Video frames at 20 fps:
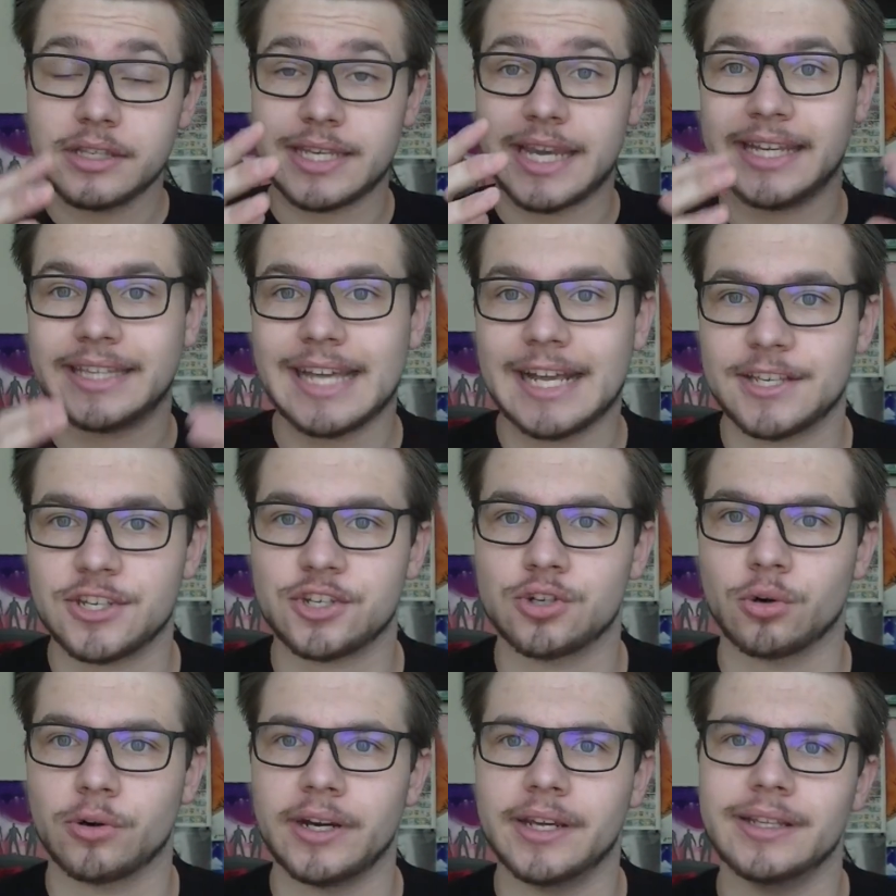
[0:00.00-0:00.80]
take that
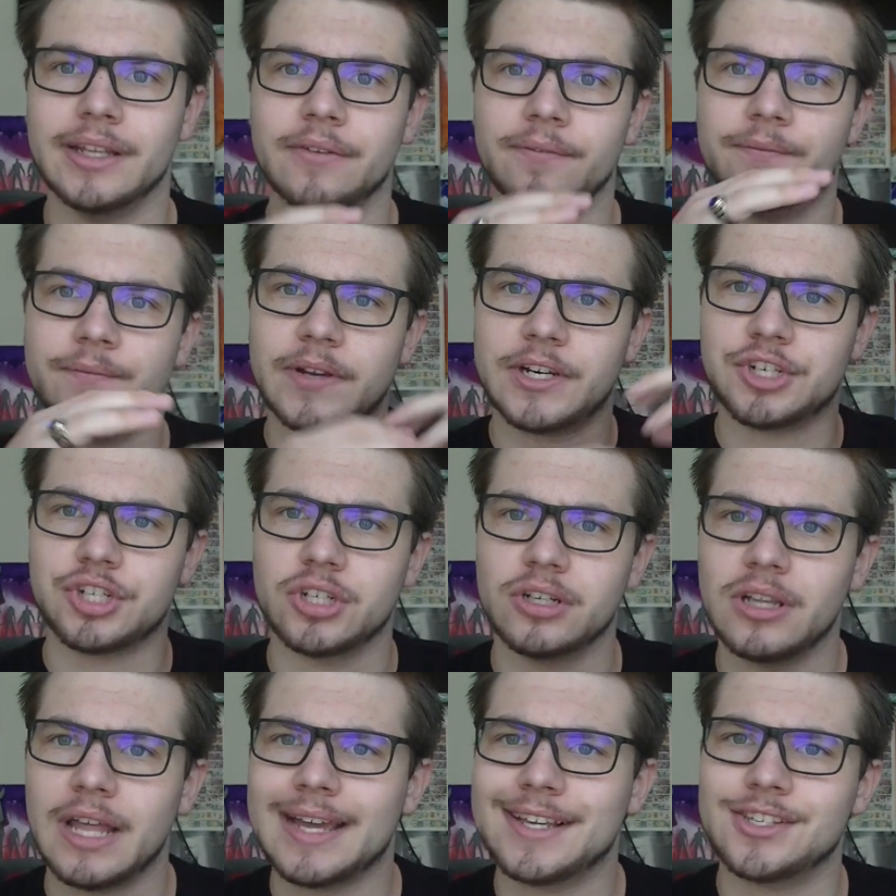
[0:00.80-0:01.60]
story and then
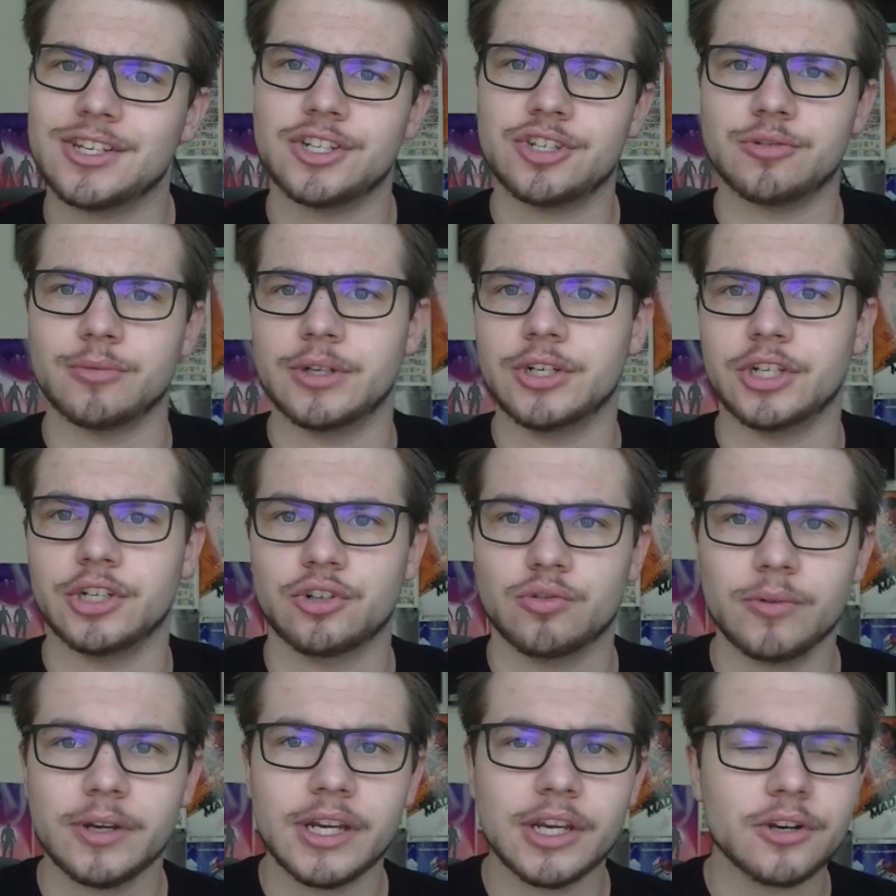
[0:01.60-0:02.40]
fictionalize it to a
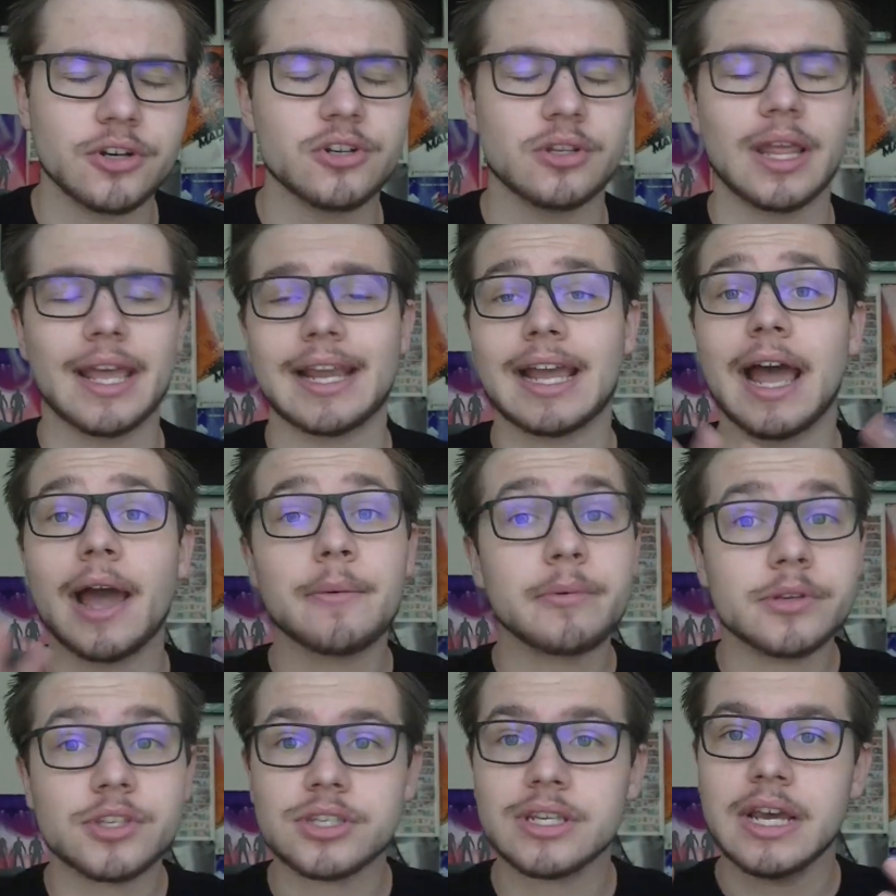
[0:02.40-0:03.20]
degree? Or, like, I
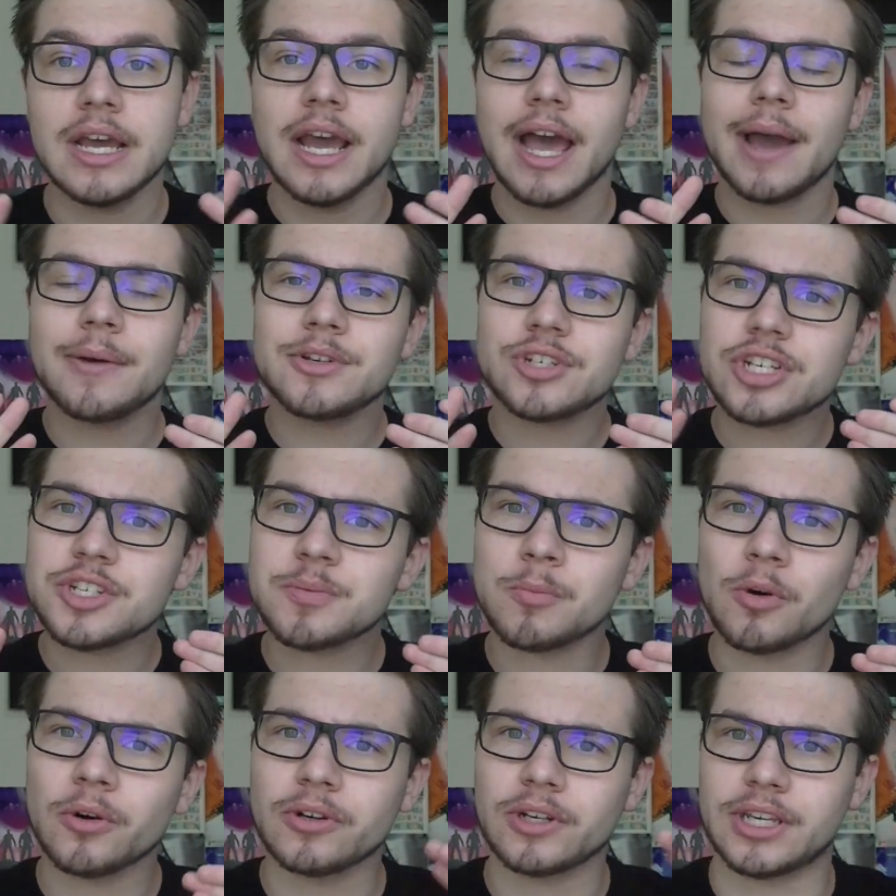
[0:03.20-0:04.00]
was
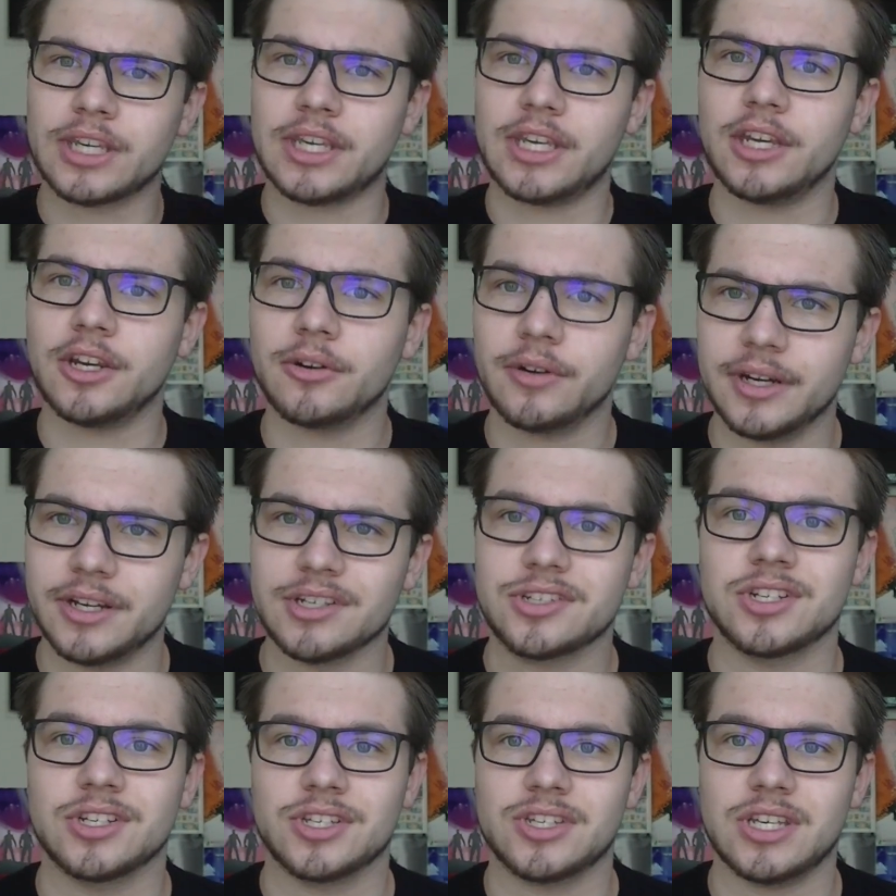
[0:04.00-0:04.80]
just more
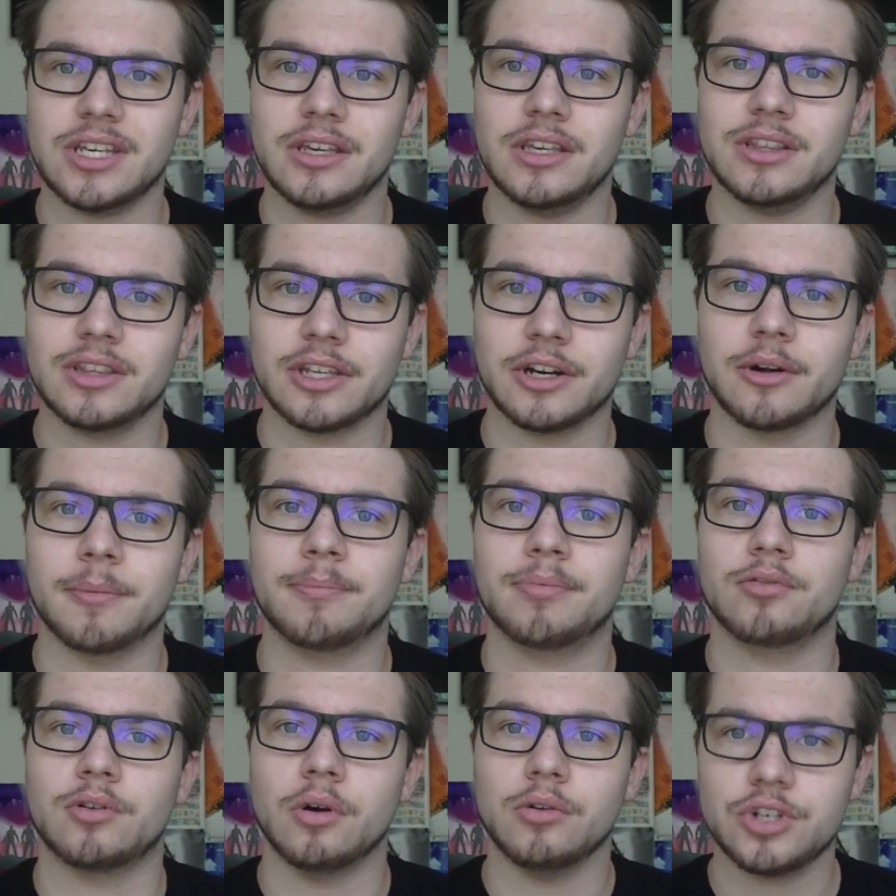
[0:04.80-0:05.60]
curious to see their
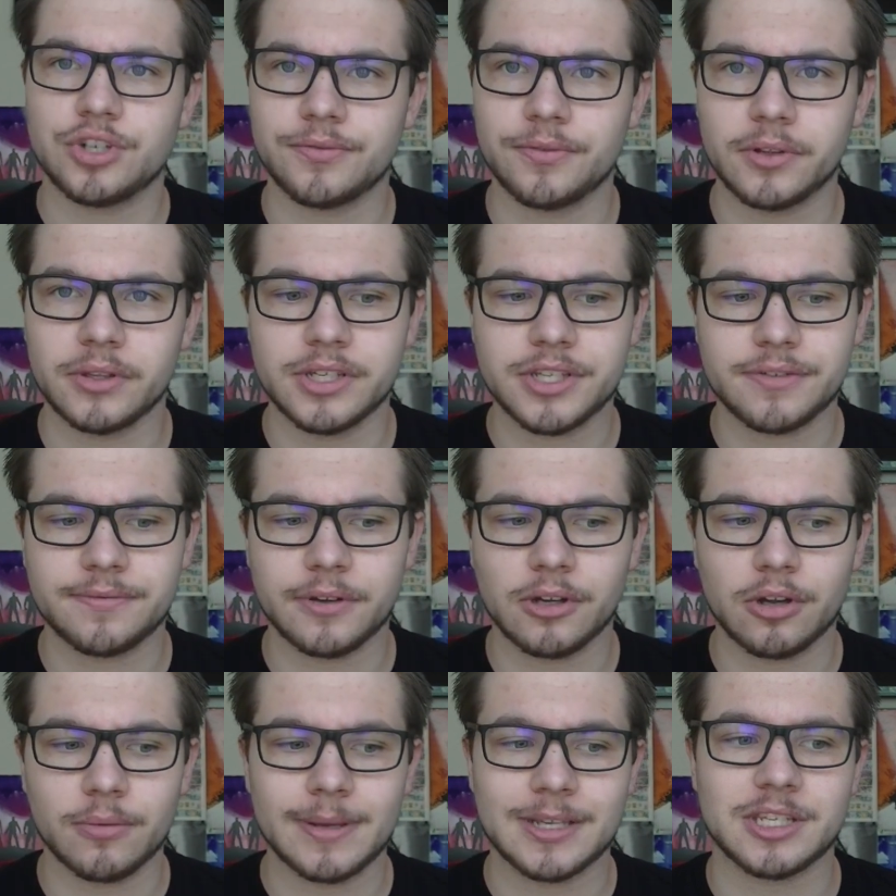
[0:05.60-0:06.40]
approach for this
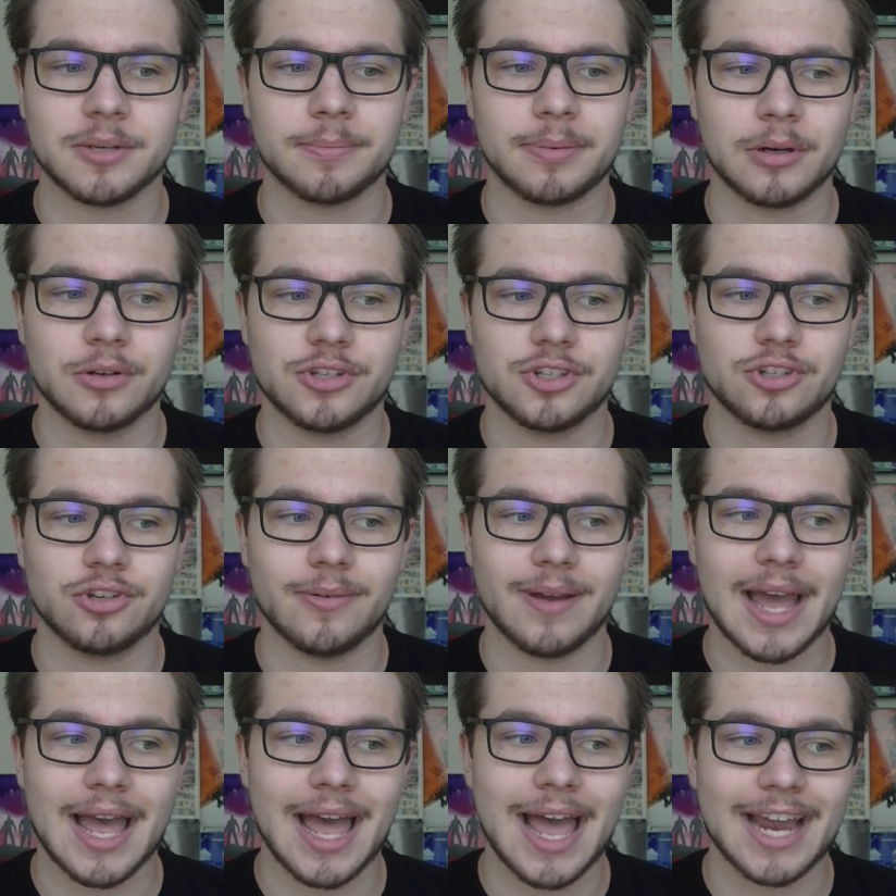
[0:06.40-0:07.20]
film as opposed
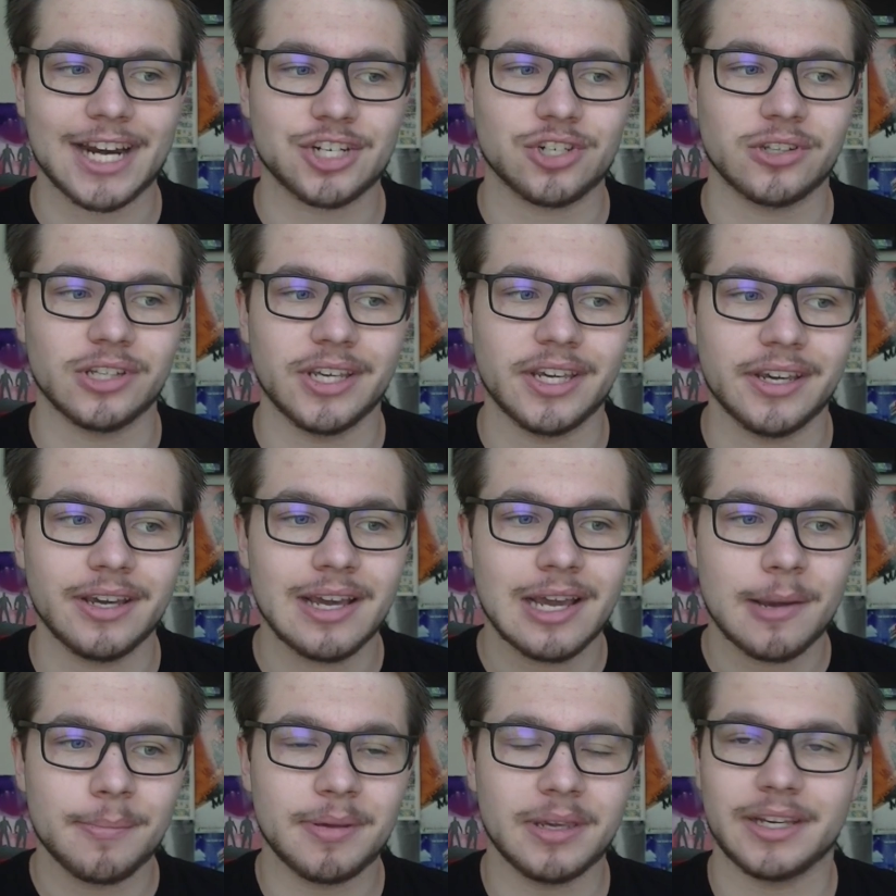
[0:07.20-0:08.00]
to actually
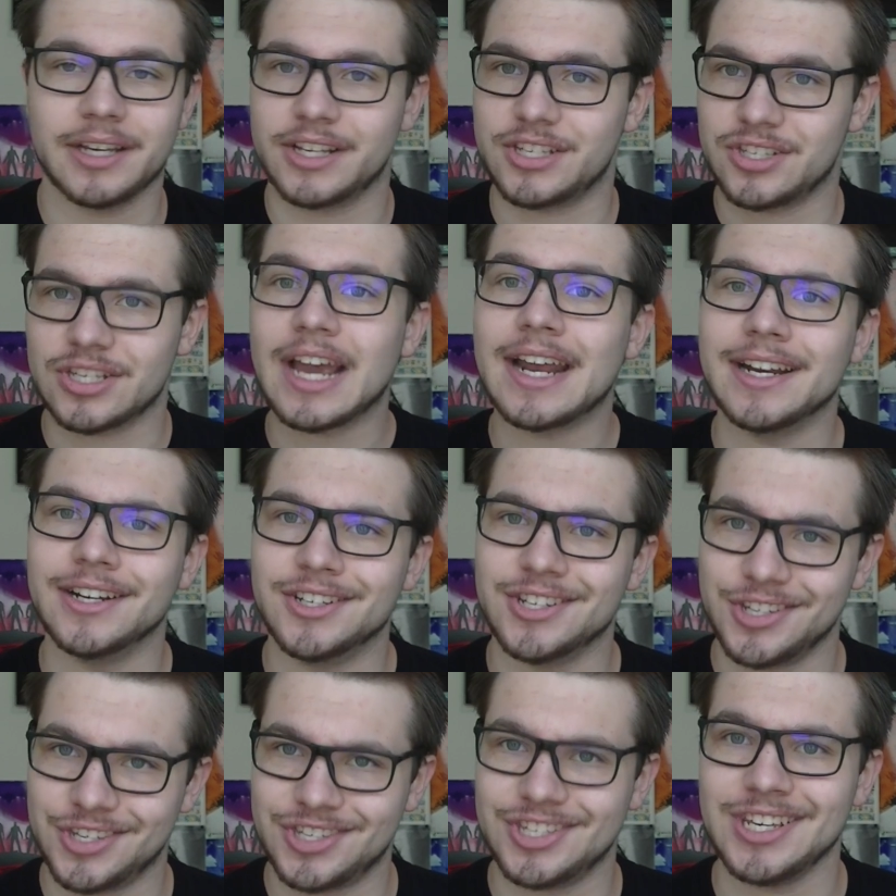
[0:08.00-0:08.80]
being excited
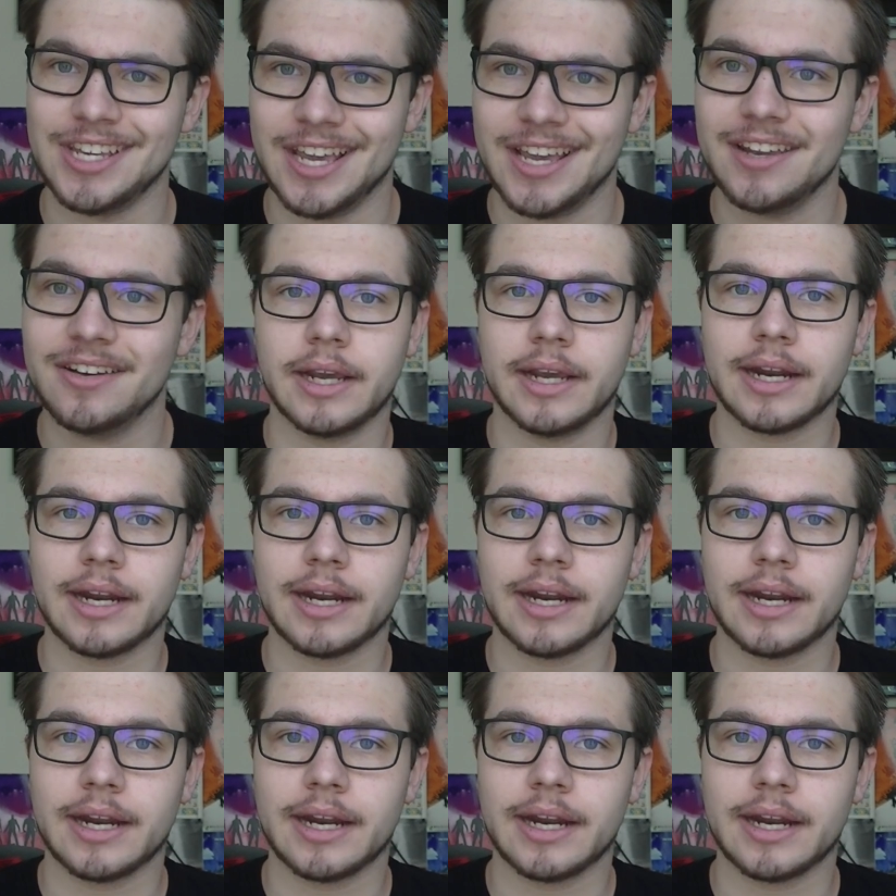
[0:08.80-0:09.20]
to see it.